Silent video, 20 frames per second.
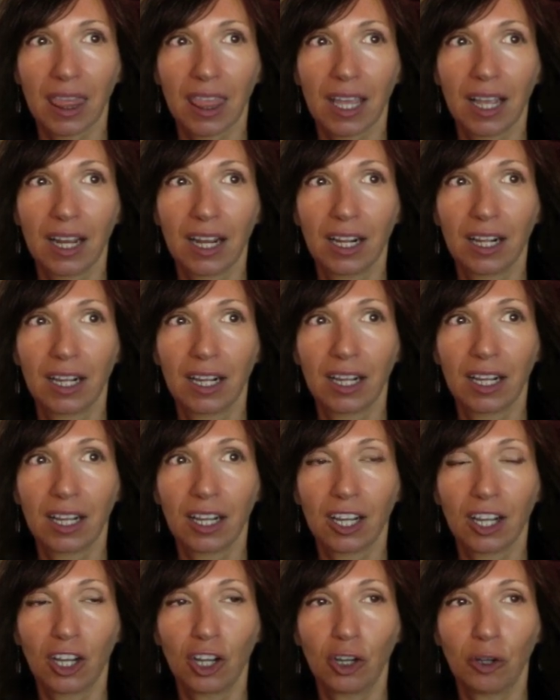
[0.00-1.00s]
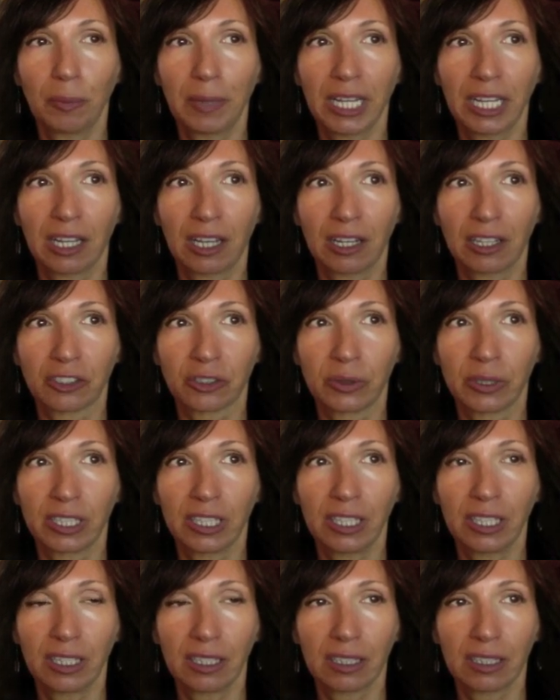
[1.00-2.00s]
oh my gosh,
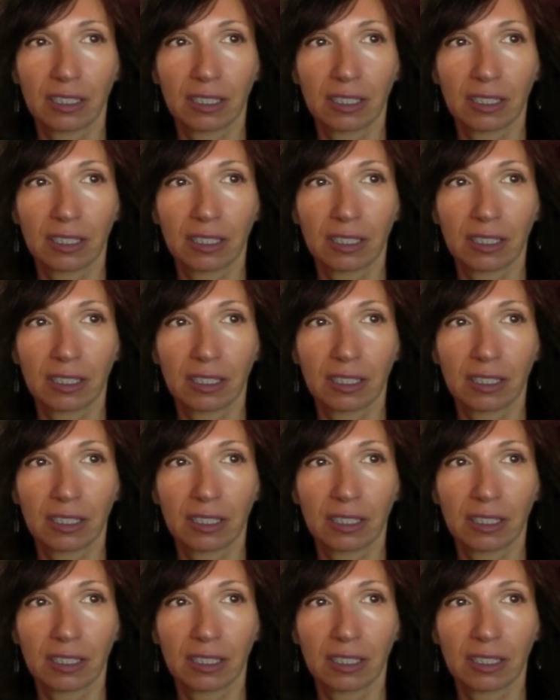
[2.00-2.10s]
really?